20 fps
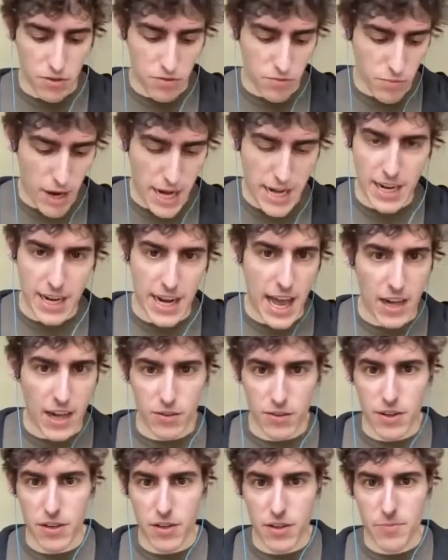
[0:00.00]
write an
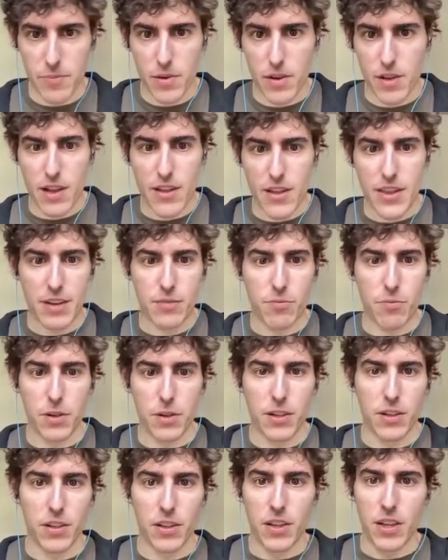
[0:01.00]
algorithm that
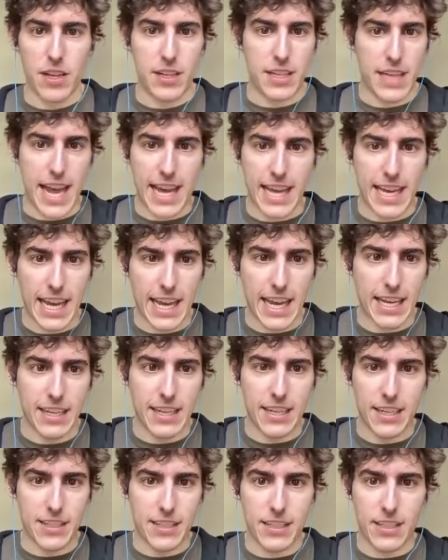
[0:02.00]
will take
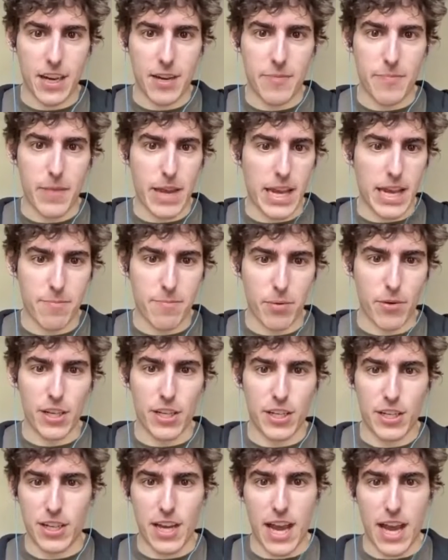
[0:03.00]
in some
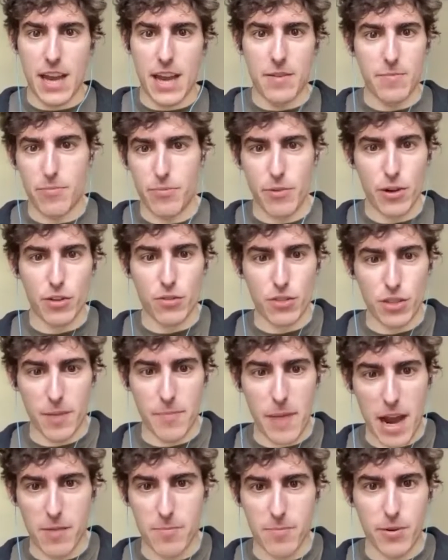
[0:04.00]
input and produce some
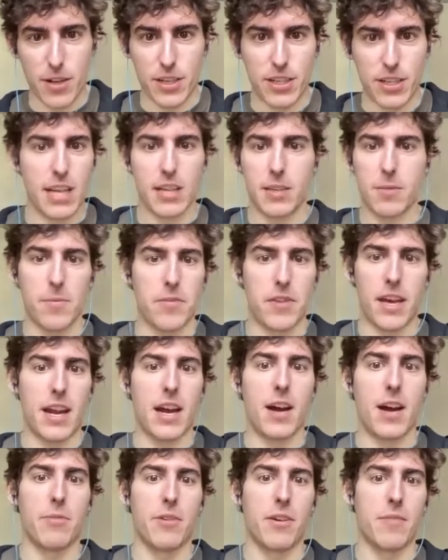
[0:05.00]
output, and some of that
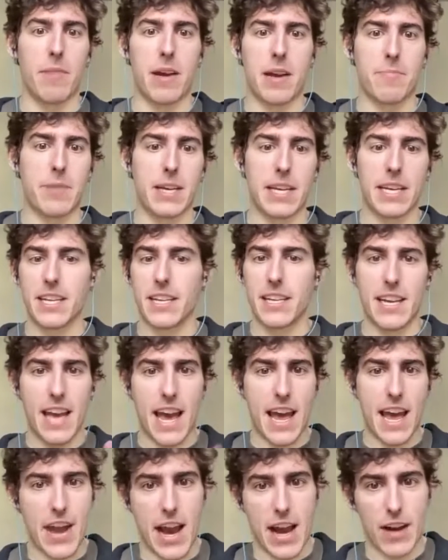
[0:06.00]
output might be,
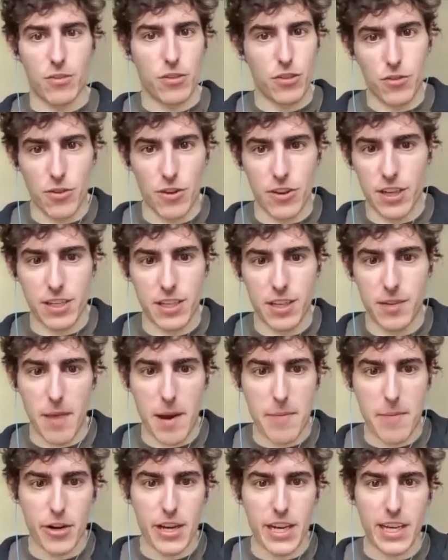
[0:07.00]
and now store this in
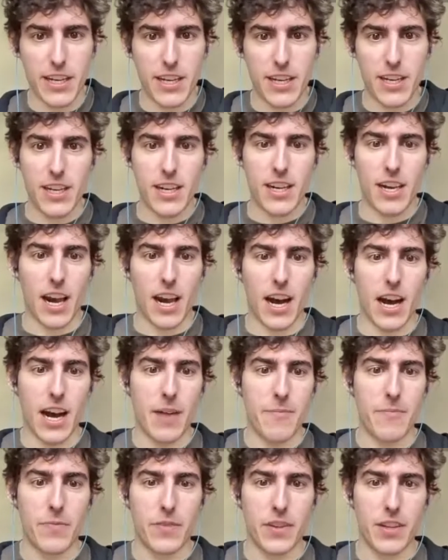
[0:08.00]
memory.
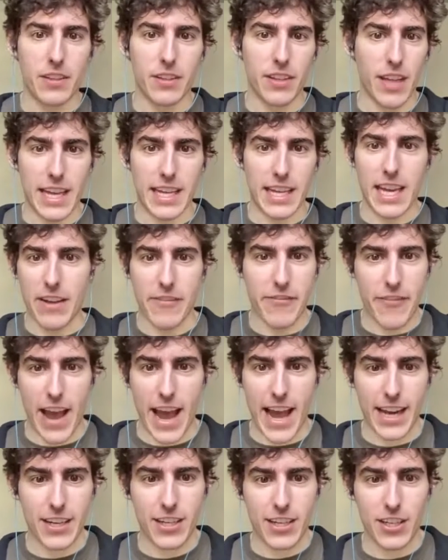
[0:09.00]
Like in
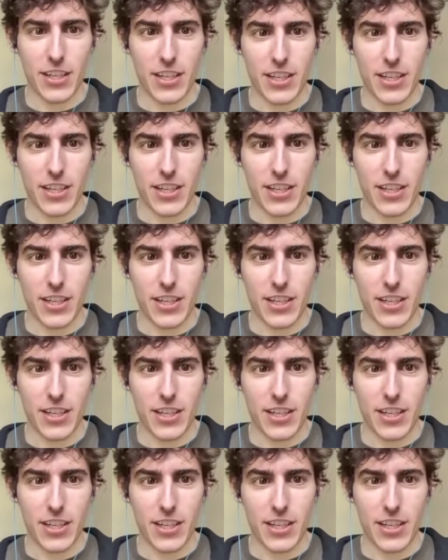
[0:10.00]
fact,